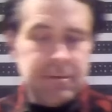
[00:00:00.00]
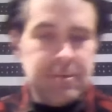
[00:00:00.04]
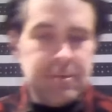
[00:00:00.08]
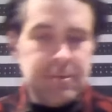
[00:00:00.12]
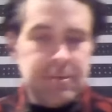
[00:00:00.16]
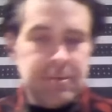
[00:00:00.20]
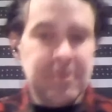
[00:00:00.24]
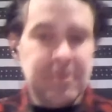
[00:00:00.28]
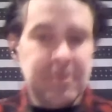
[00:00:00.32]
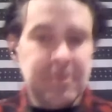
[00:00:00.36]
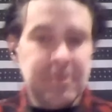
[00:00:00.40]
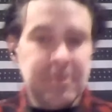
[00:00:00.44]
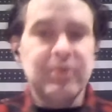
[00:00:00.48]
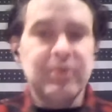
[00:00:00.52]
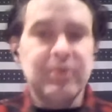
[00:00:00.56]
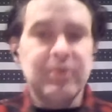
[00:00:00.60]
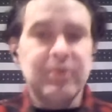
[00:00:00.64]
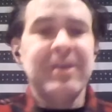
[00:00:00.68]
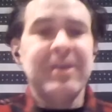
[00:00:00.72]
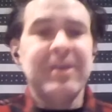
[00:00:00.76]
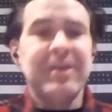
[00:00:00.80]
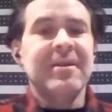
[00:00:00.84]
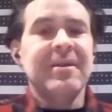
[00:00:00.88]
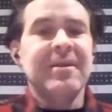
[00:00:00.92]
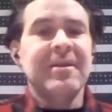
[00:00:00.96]
Thus, we
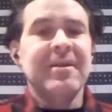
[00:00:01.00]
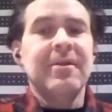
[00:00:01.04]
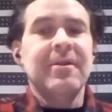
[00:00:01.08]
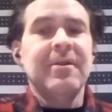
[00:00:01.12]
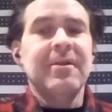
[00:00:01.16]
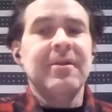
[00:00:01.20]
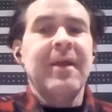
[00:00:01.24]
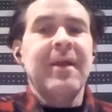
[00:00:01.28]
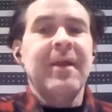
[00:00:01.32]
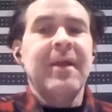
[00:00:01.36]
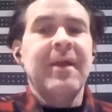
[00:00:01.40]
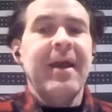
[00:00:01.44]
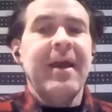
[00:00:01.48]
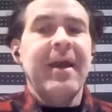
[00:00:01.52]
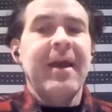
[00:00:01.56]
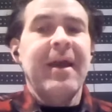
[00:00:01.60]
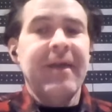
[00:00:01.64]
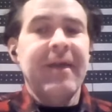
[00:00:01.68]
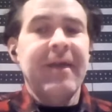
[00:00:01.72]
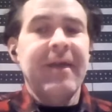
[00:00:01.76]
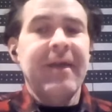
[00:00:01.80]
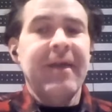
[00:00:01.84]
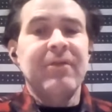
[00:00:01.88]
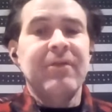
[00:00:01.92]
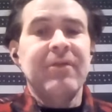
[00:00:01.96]
need to
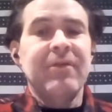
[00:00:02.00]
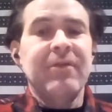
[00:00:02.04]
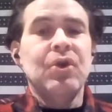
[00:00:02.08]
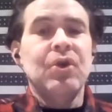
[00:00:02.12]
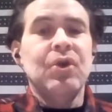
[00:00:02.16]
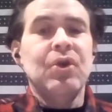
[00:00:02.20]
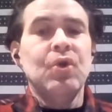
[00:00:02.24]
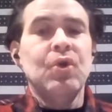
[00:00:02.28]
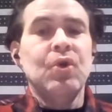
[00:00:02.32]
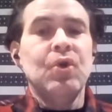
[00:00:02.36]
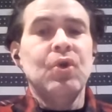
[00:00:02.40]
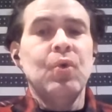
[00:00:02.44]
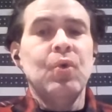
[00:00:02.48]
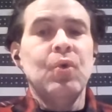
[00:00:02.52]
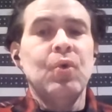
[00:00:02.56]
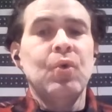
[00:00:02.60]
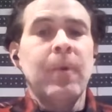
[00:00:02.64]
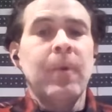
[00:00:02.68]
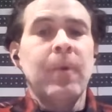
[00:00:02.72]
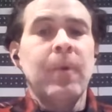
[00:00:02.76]
have a new